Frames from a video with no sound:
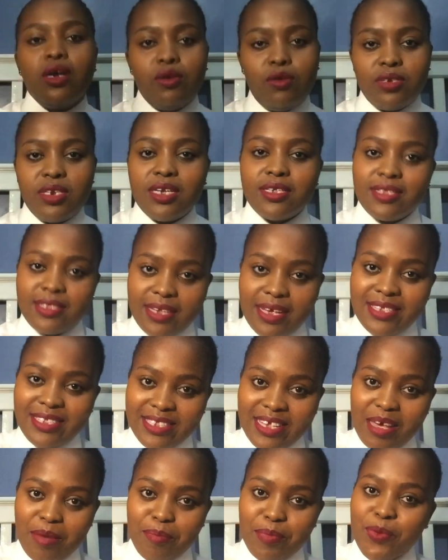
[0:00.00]
You cannot
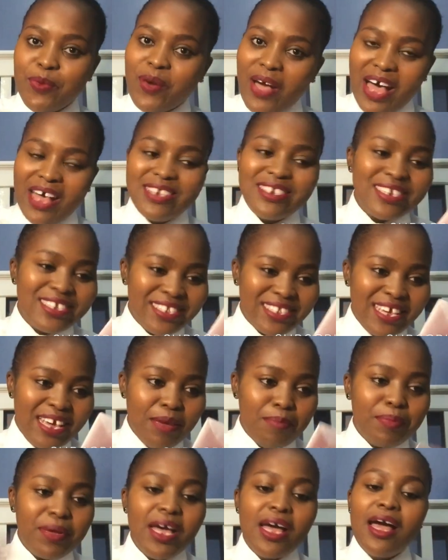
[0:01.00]
escape. You can't
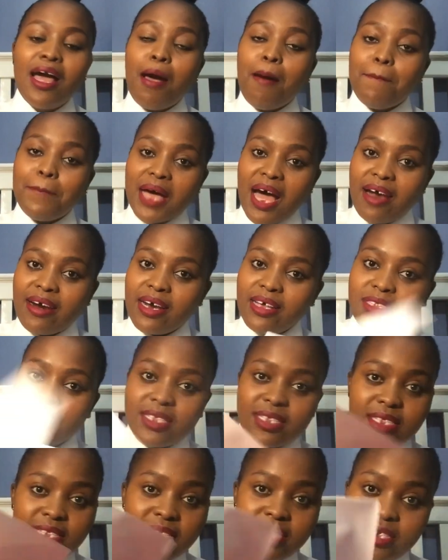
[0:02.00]
escape.
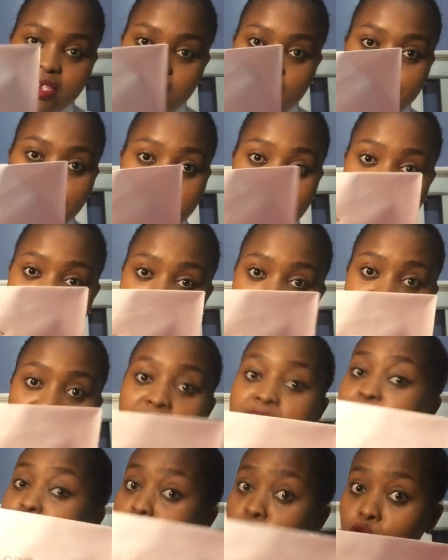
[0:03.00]
Parents, please
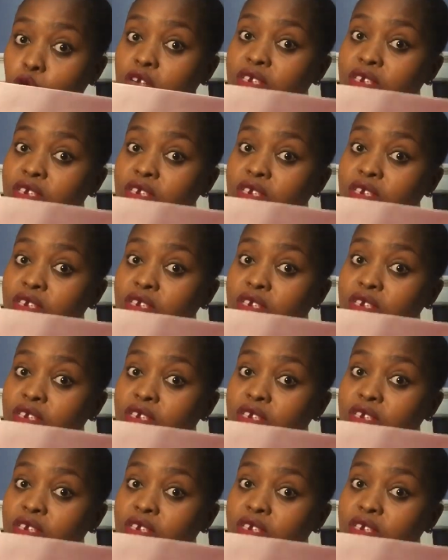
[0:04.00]
do